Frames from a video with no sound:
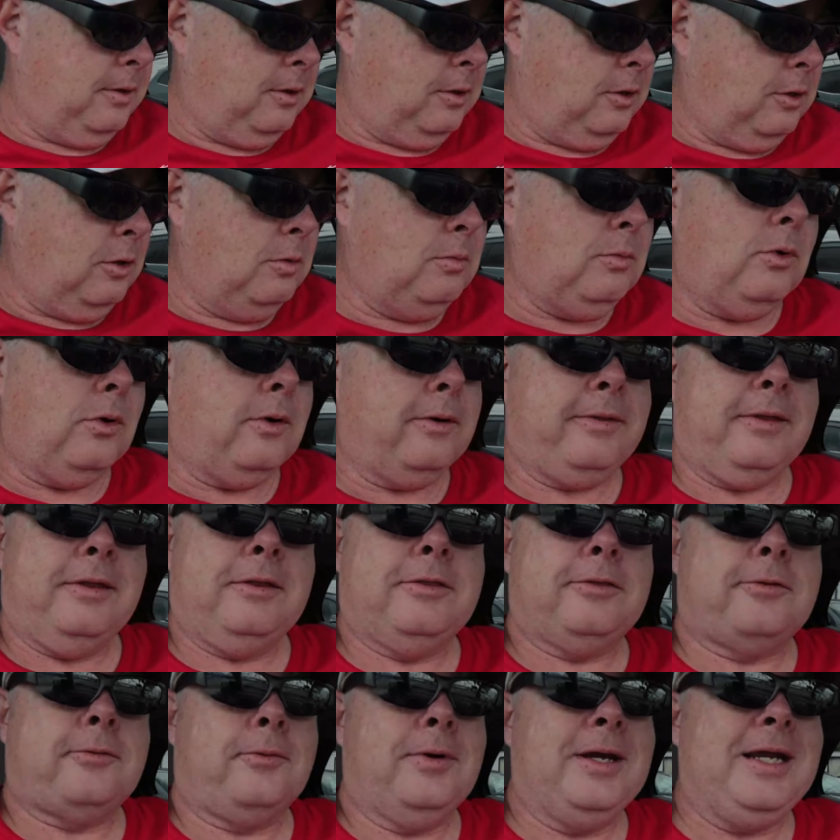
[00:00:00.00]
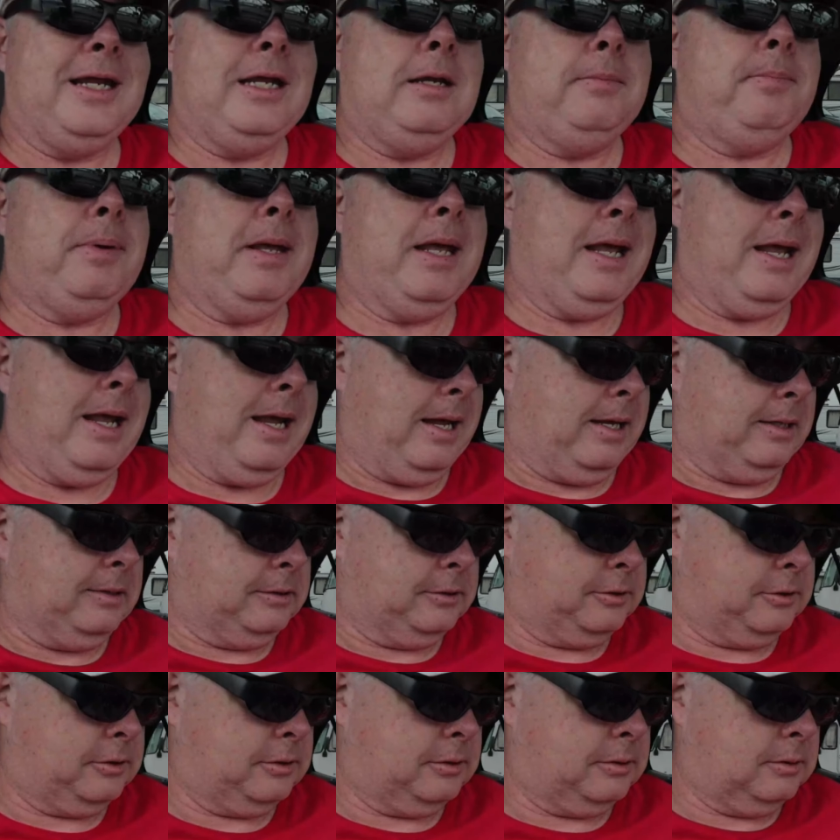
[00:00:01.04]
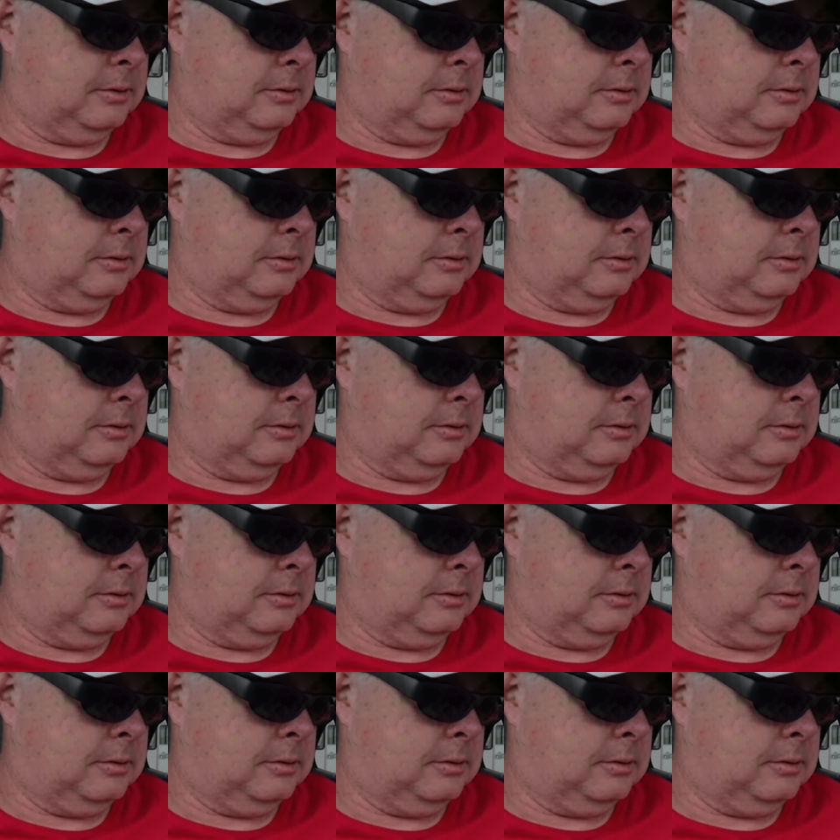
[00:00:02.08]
no more than 3 pets.